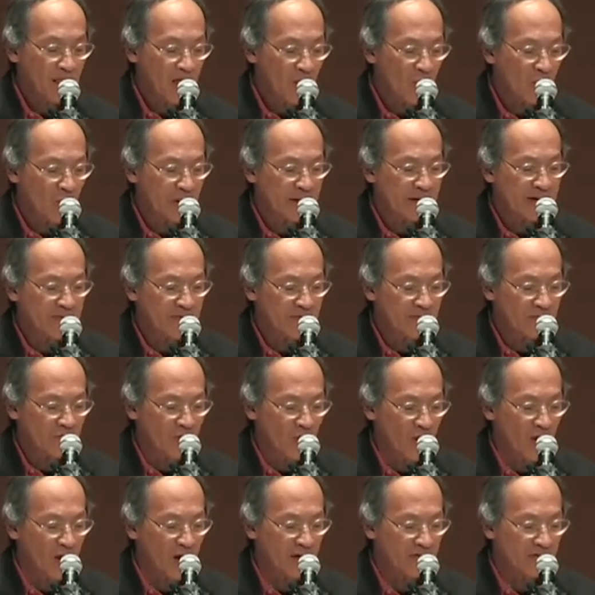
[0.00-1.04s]
when a
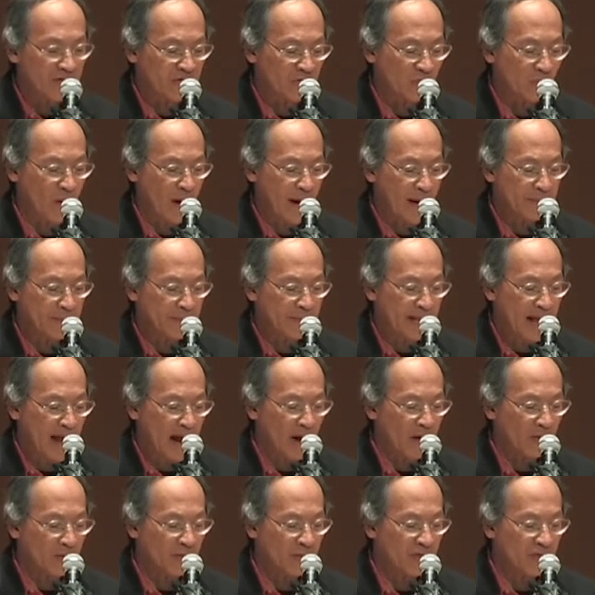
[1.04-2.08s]
frost wiped
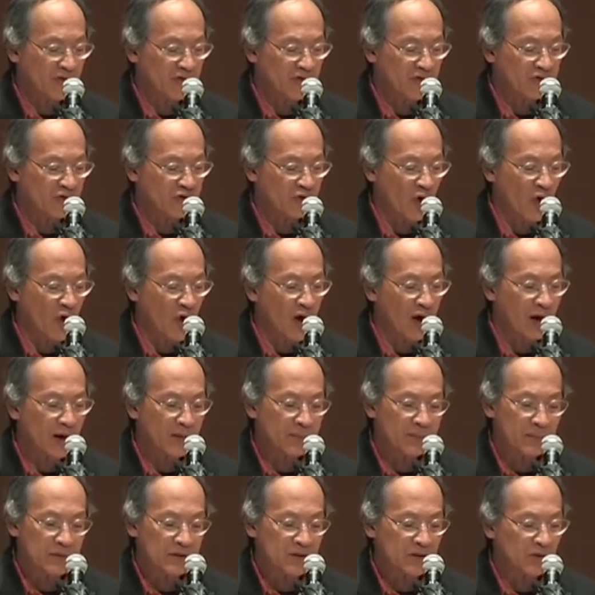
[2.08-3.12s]
out the
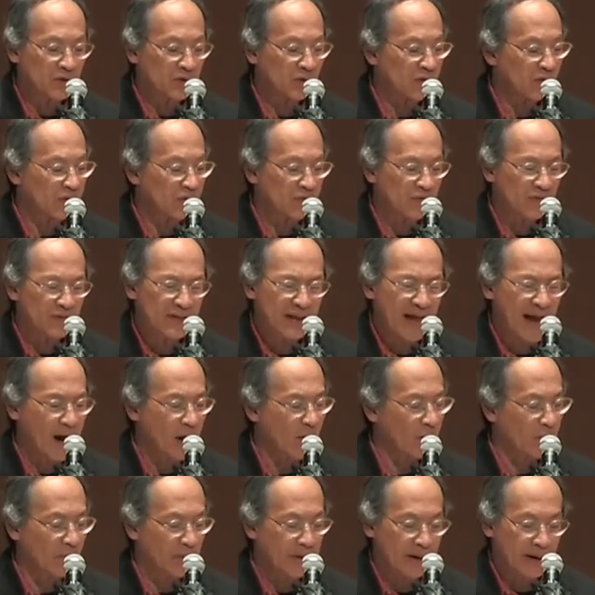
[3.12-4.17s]
chalk blue
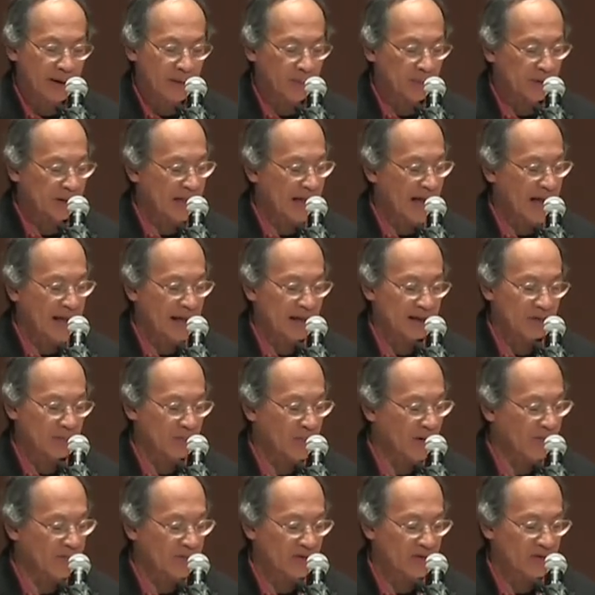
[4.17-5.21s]
flowering plant
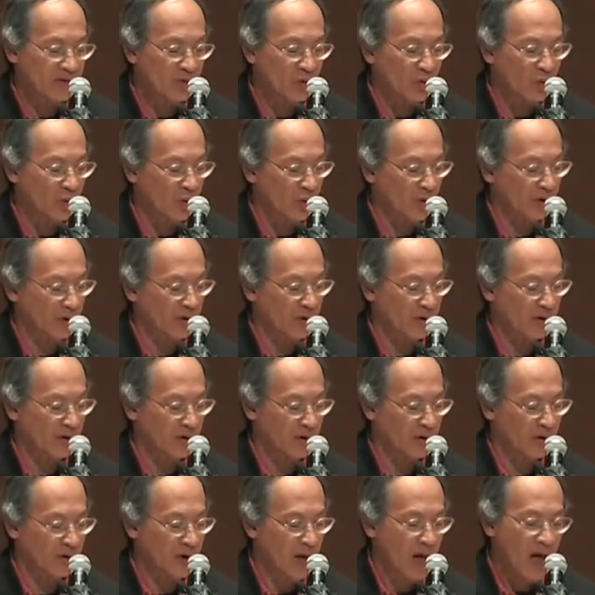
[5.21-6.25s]
by the door.
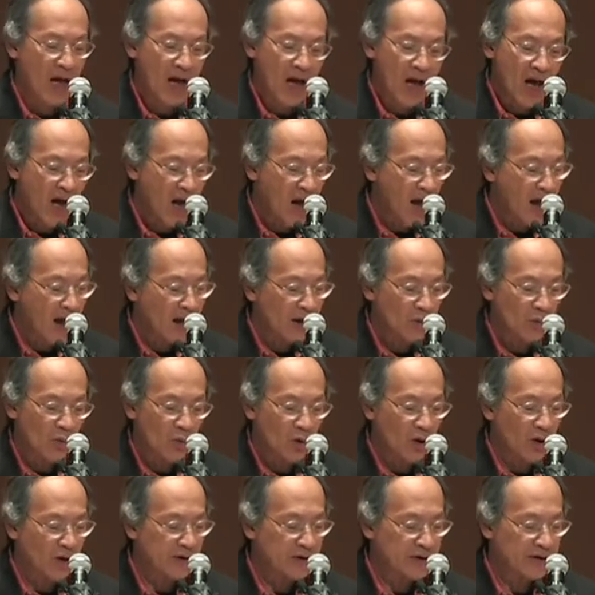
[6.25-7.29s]
I
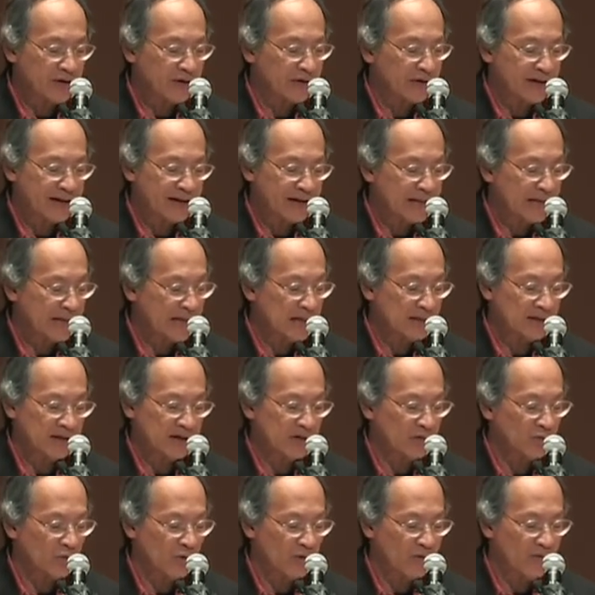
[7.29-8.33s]
watered until it
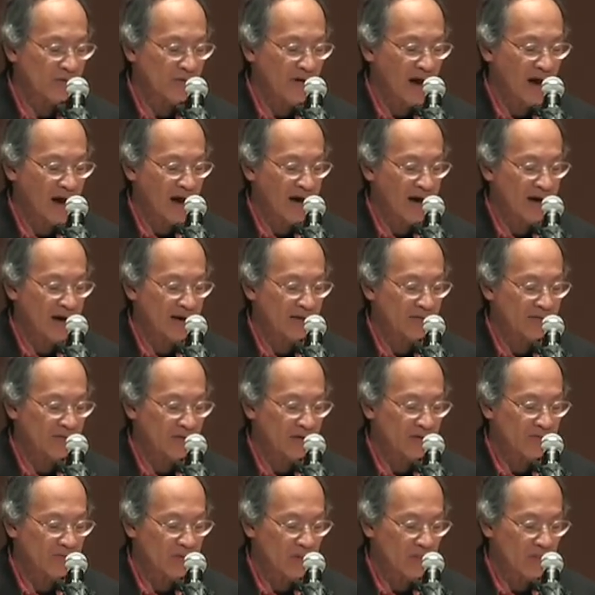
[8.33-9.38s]

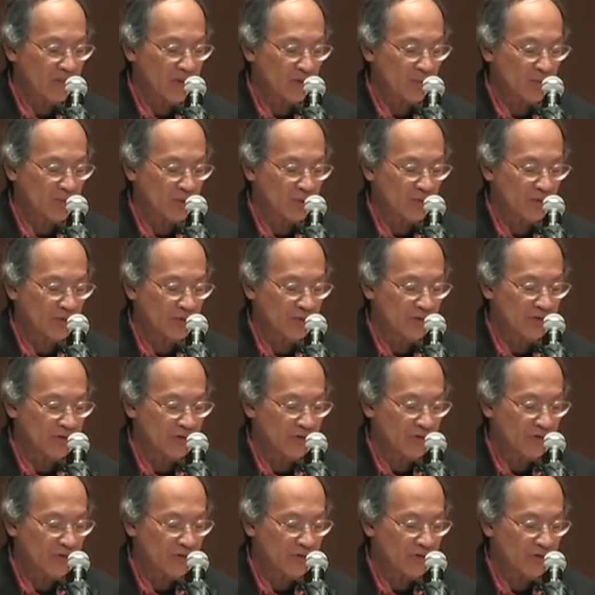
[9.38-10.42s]
revived from the
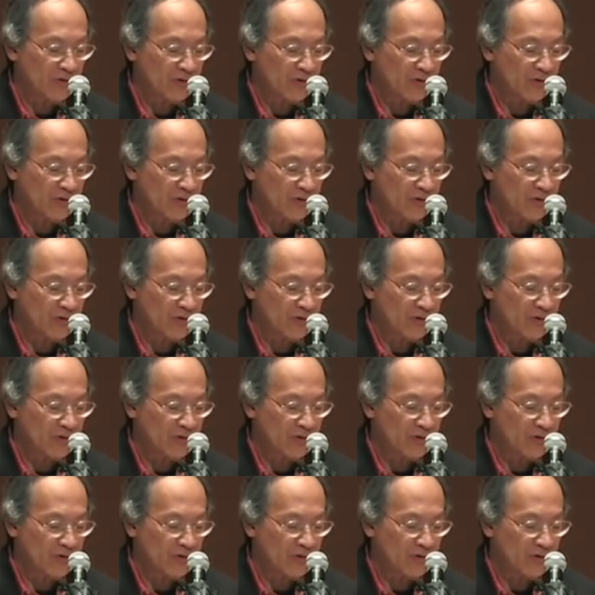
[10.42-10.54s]
roots.